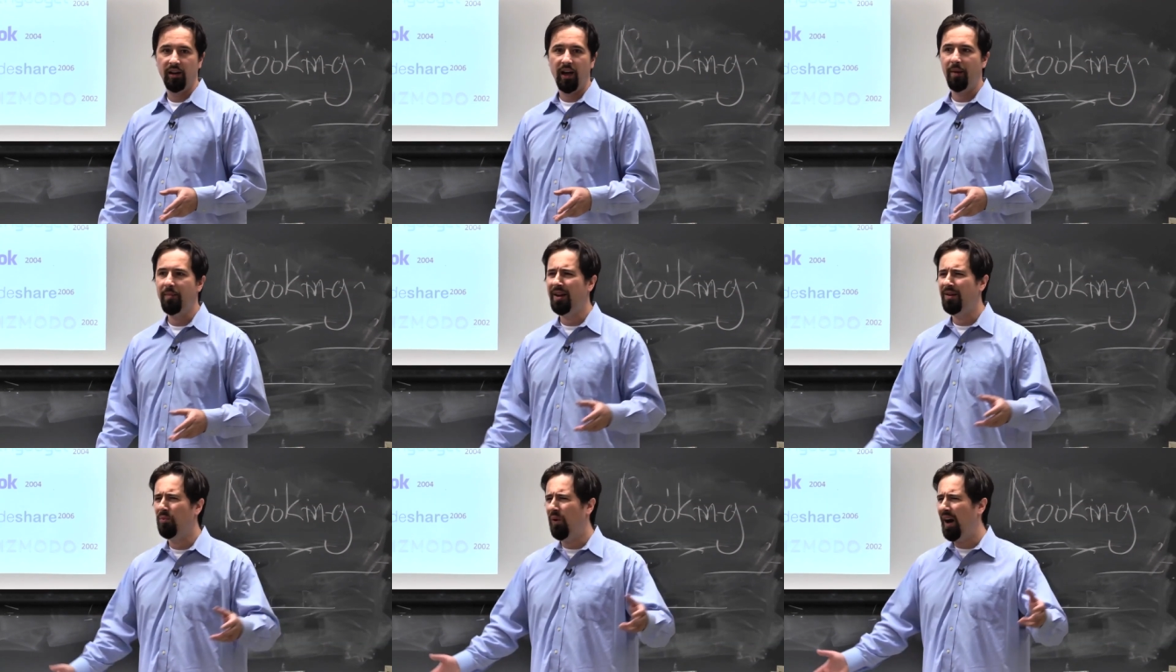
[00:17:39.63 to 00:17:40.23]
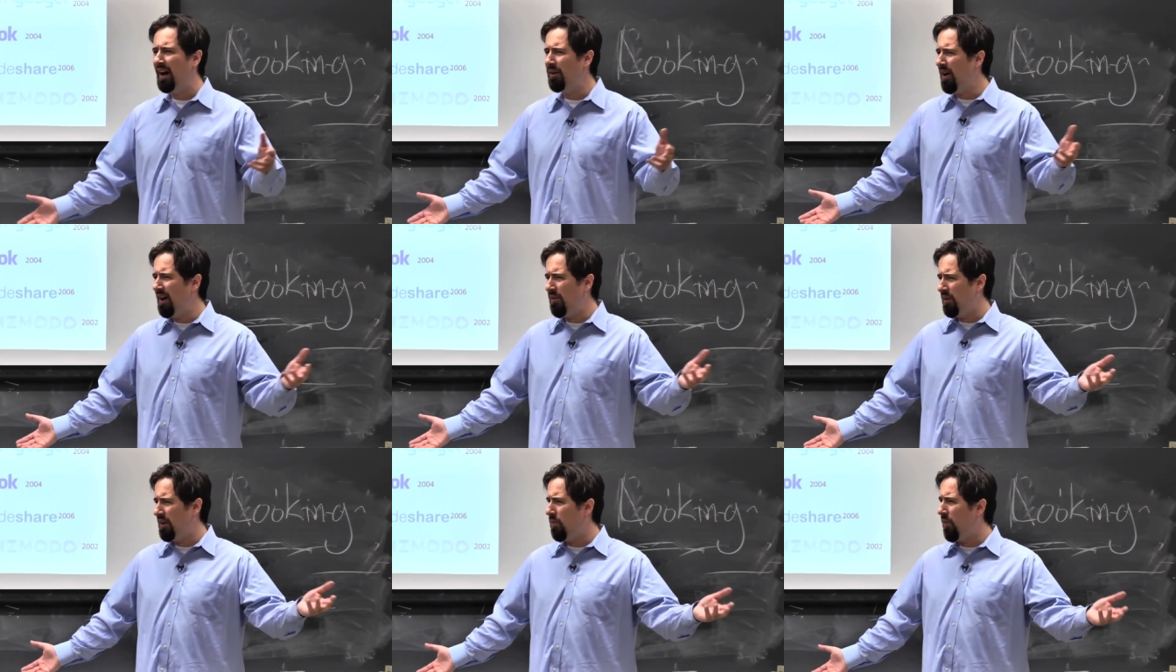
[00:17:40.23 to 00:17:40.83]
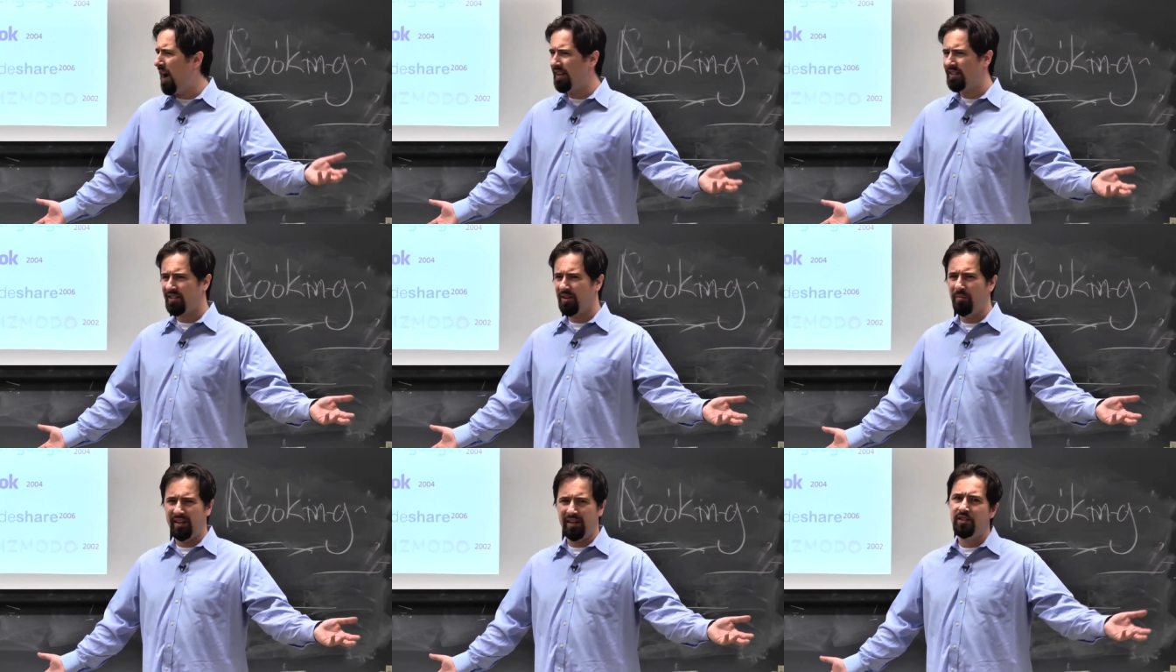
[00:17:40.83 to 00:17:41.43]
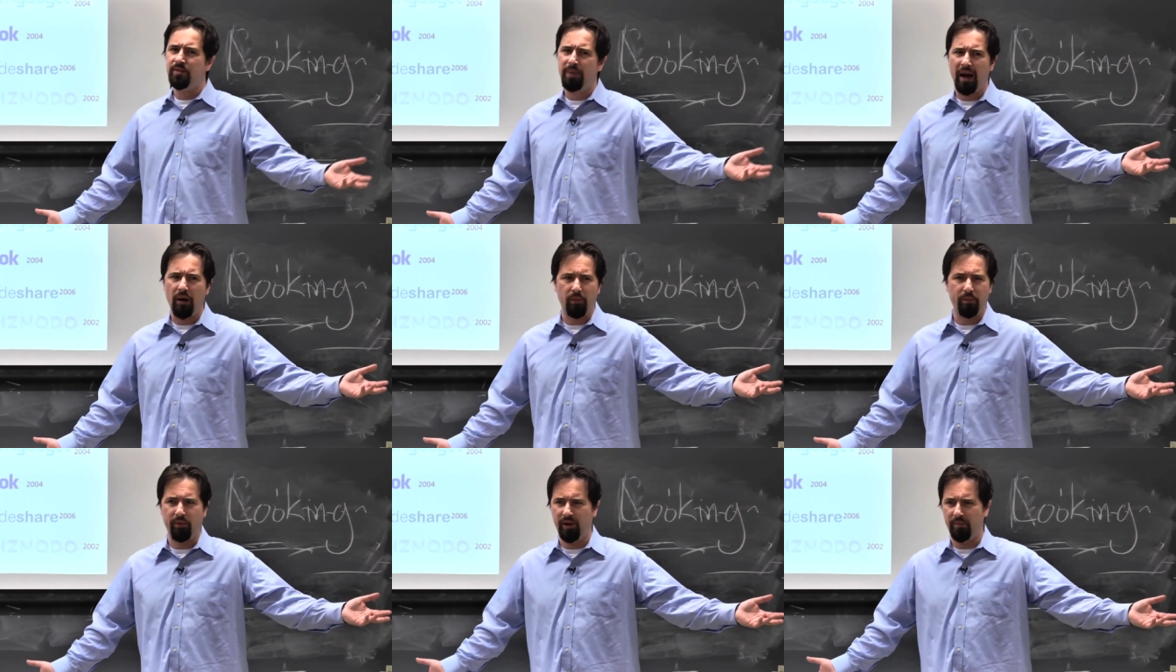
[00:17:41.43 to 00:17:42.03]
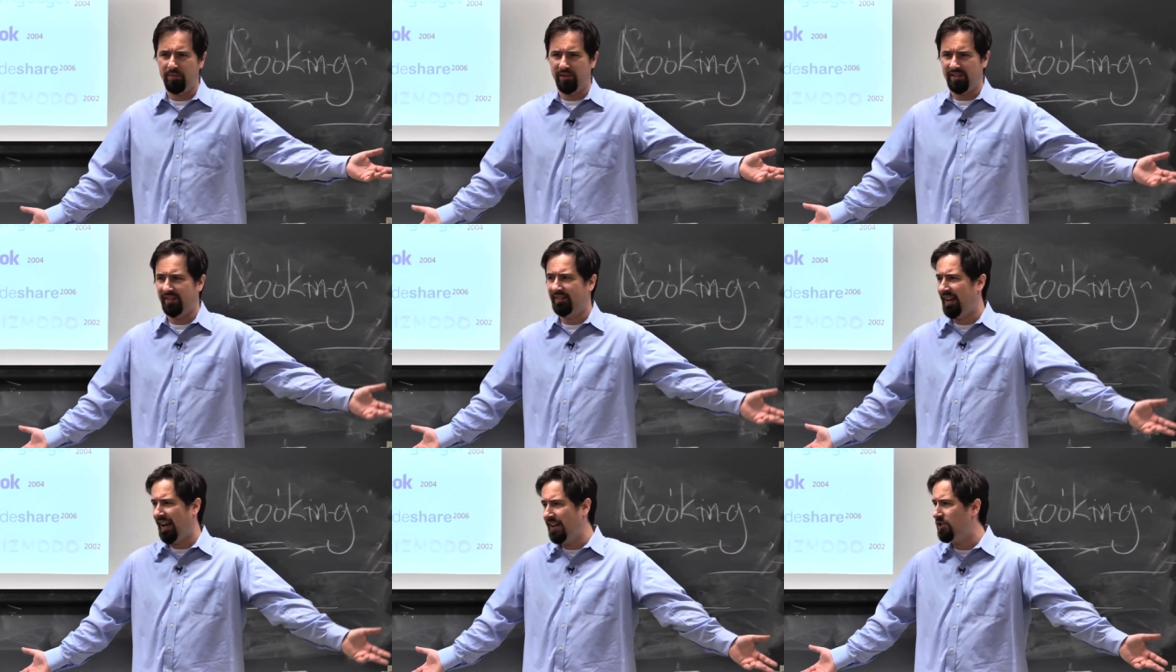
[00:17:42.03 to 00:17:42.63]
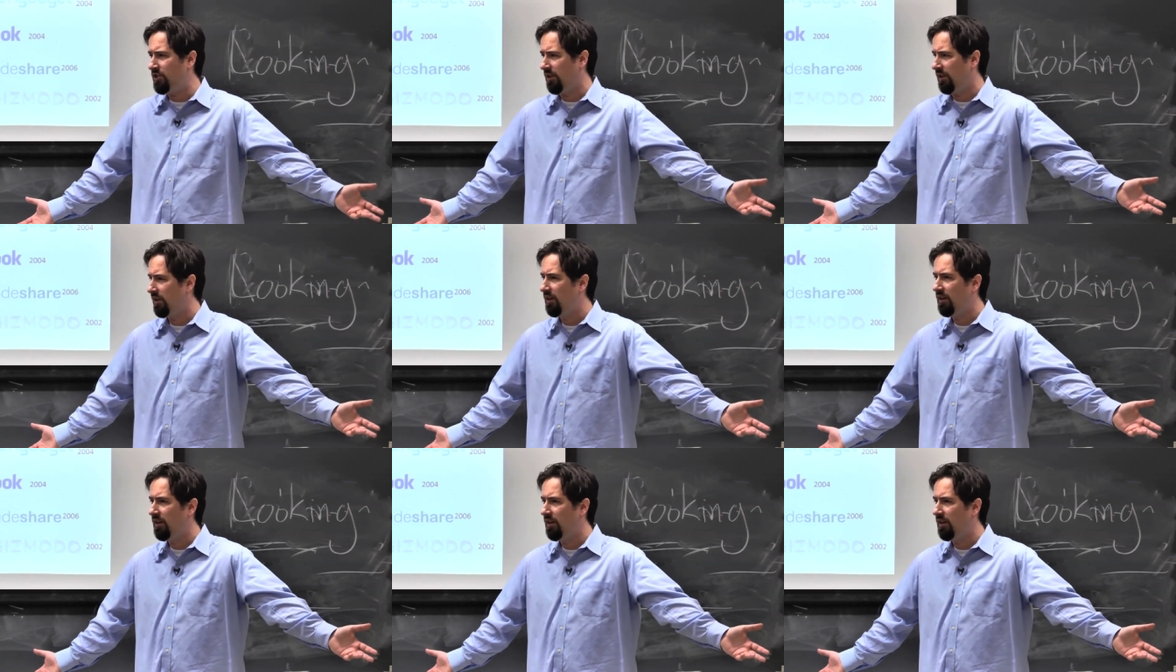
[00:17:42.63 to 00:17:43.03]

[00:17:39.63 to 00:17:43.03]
I mean, why do I want to watch somebody's PowerPoint presentation?